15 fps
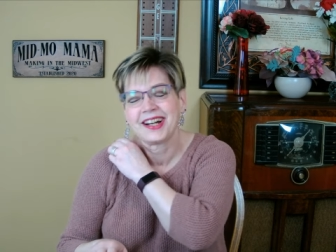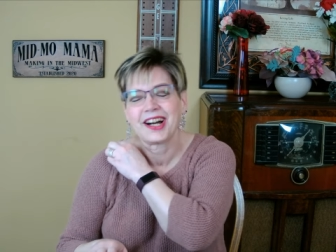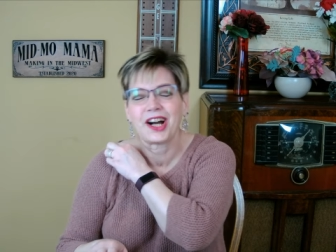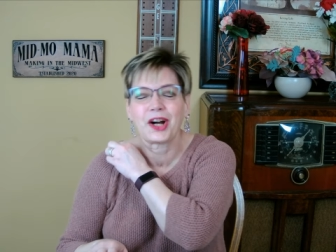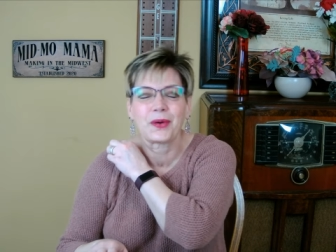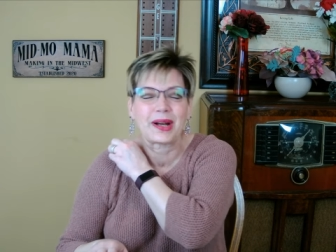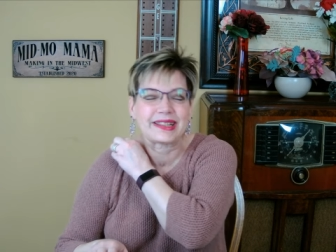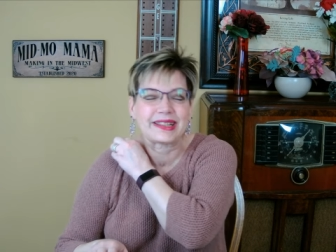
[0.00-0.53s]

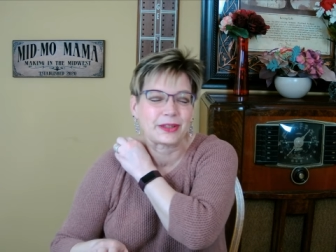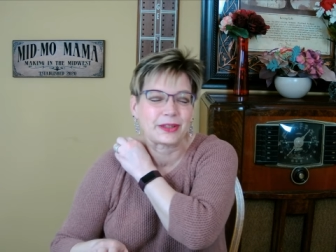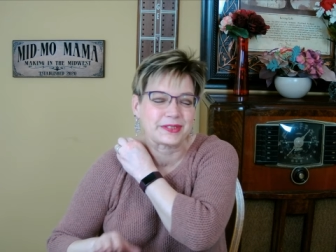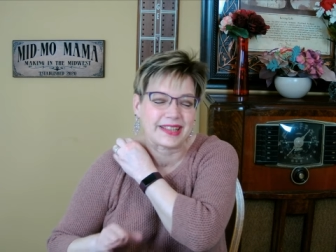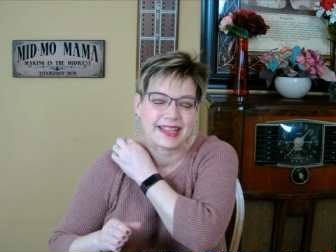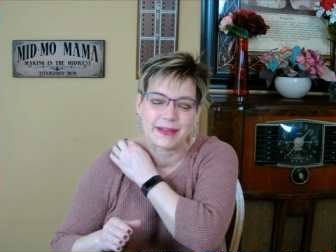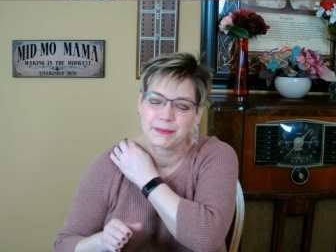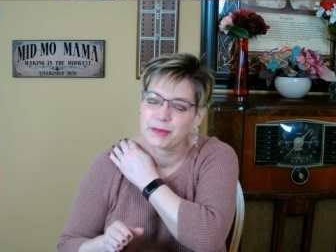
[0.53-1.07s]
I don't
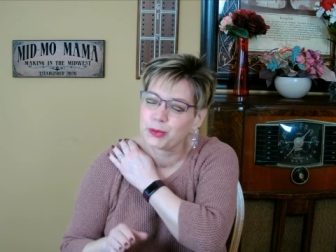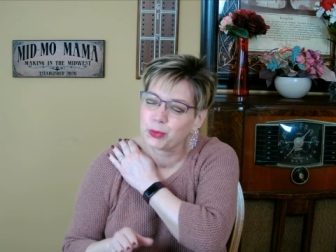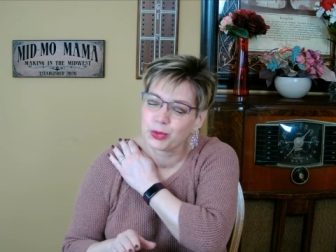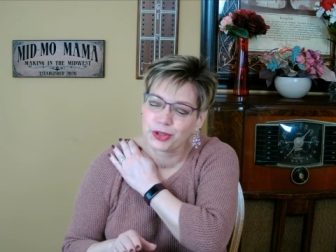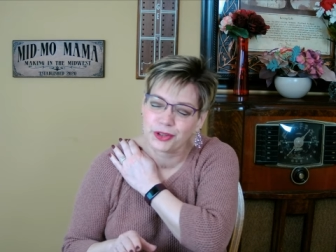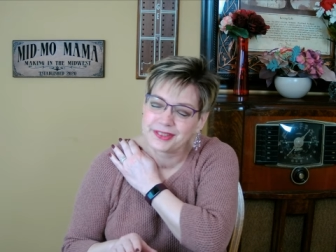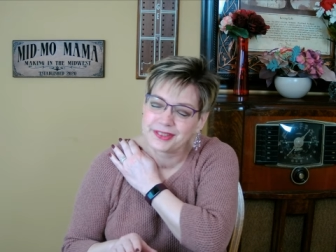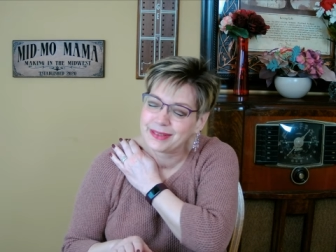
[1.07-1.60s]
damn the
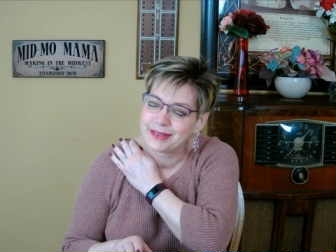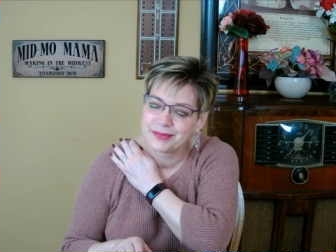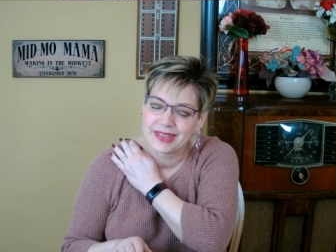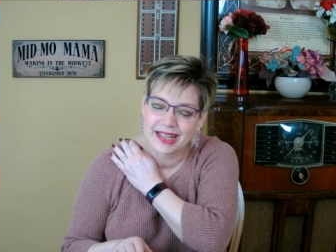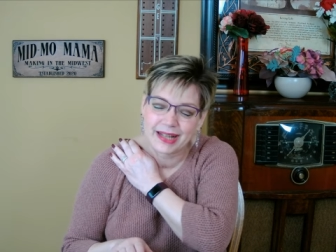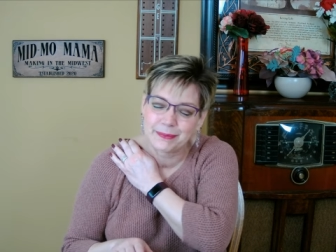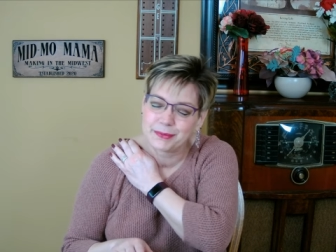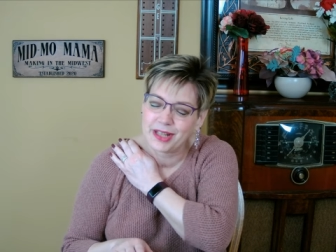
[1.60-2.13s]
world. I'm,
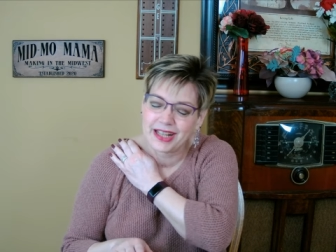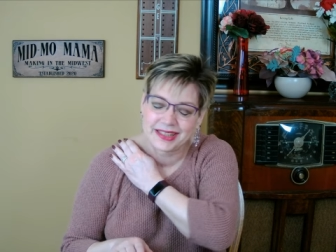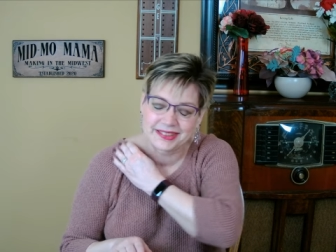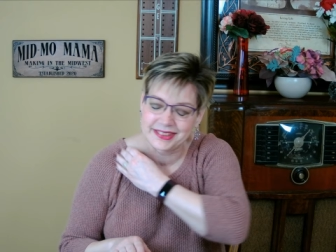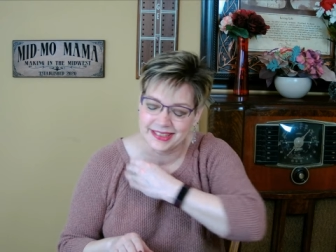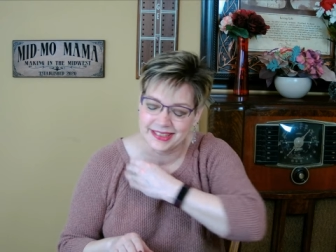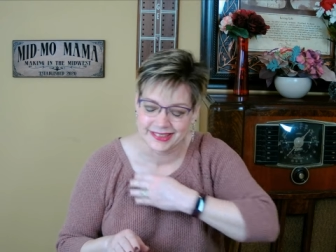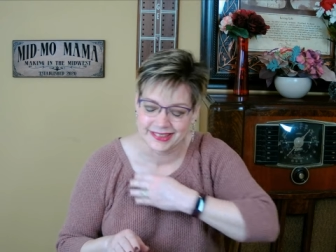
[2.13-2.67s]
I'm not
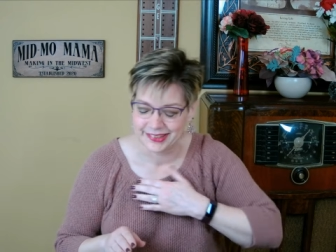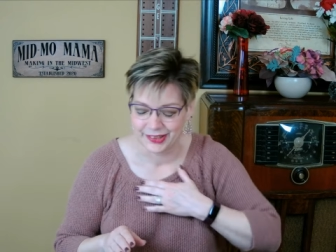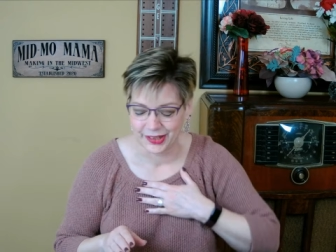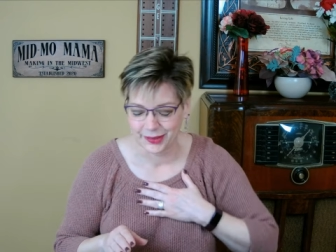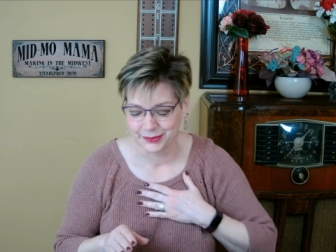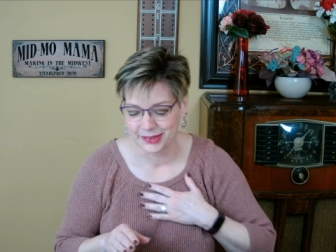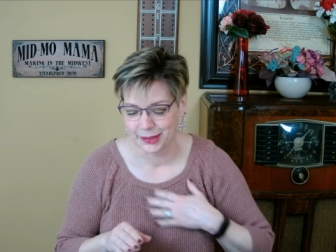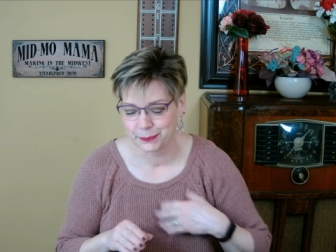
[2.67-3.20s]
you know,
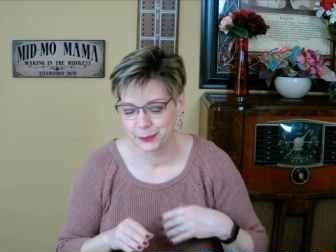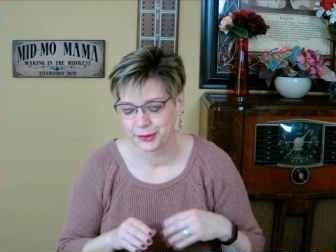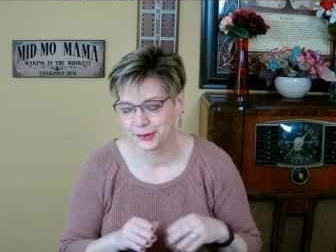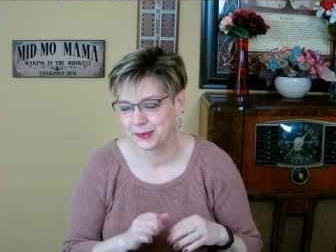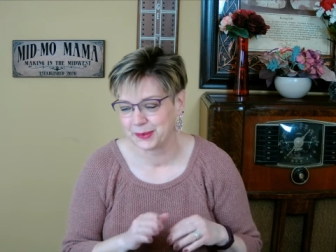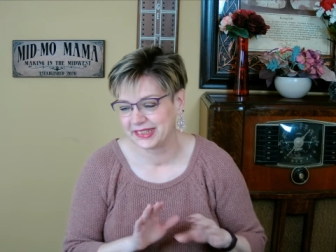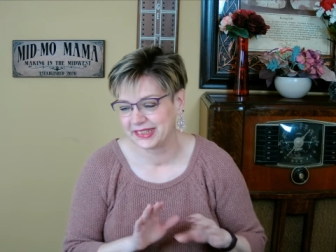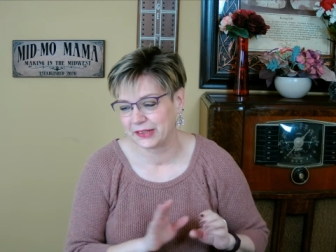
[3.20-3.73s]
I'm not putting
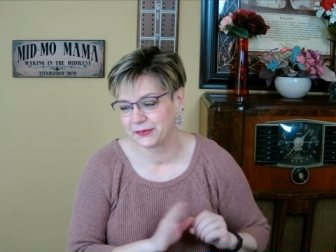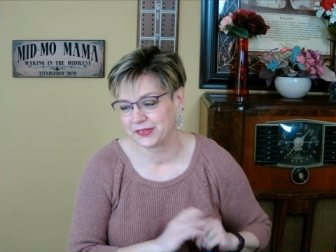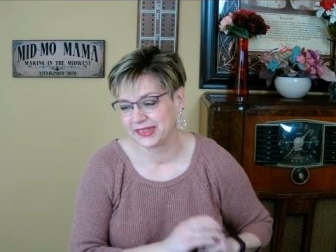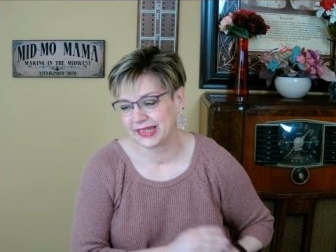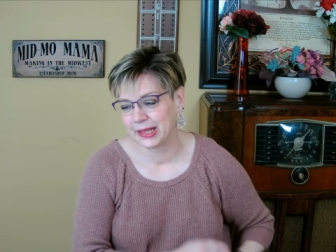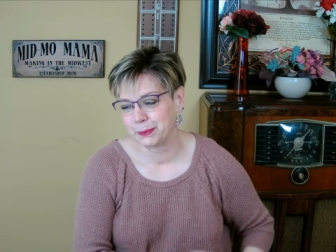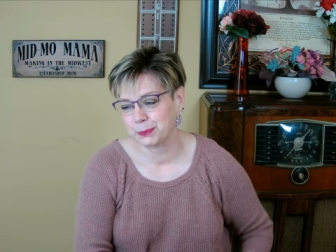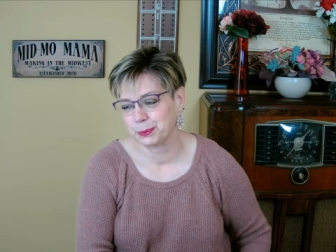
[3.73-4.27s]
myself in
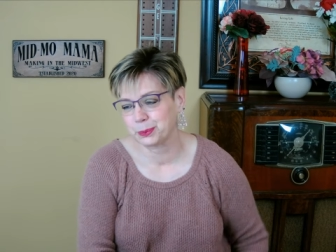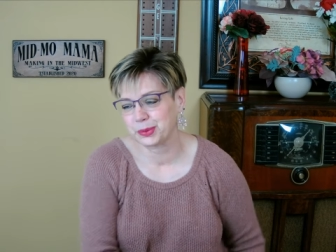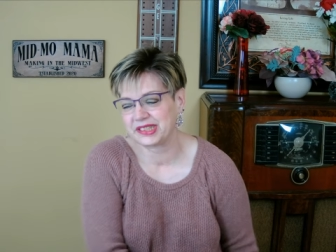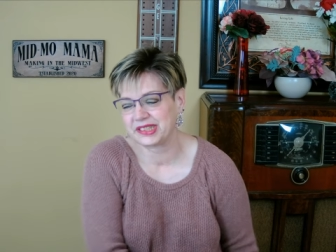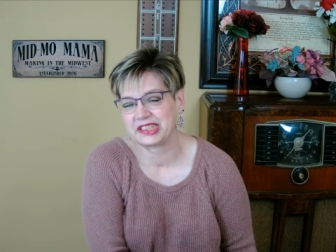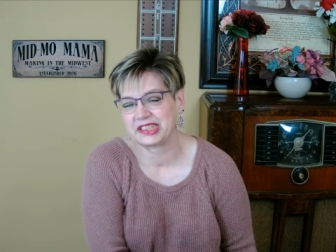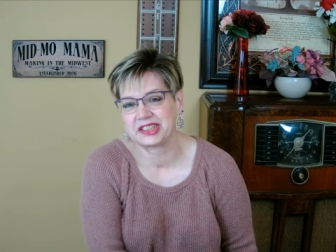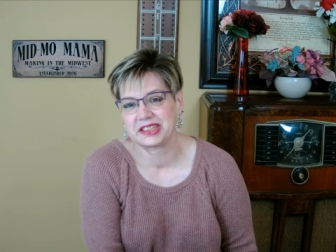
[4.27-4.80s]
that
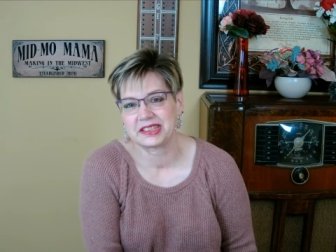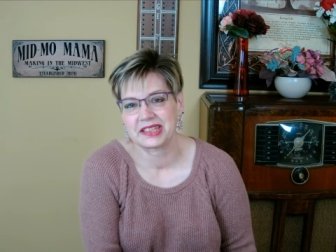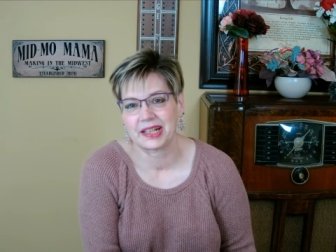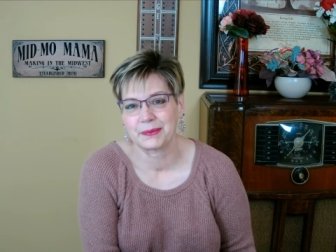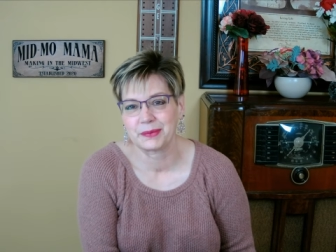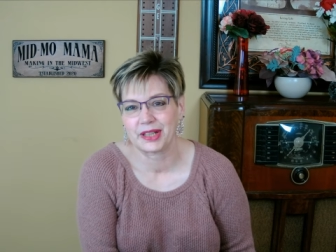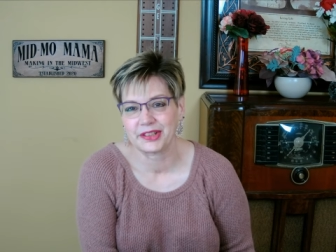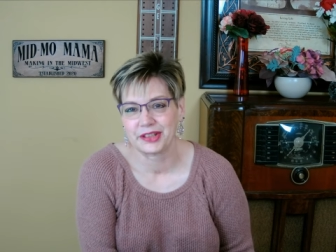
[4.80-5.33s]
position.
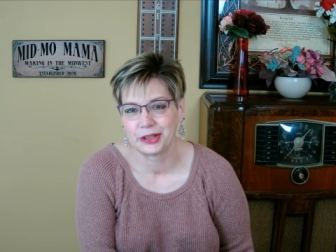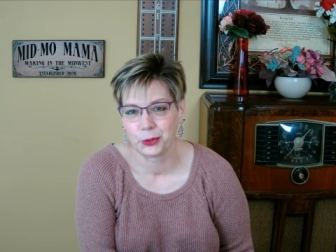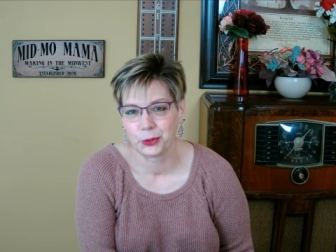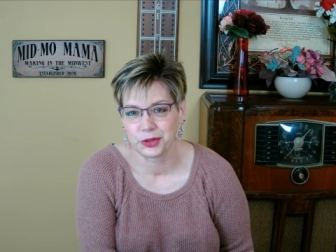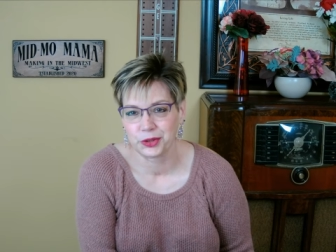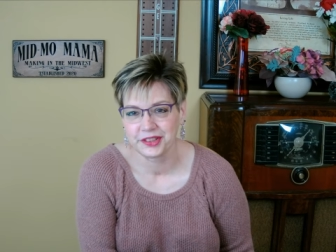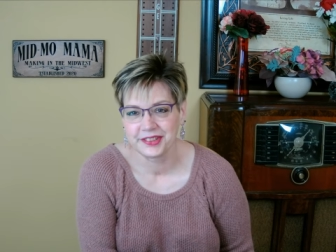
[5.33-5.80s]
I'm not the Lord.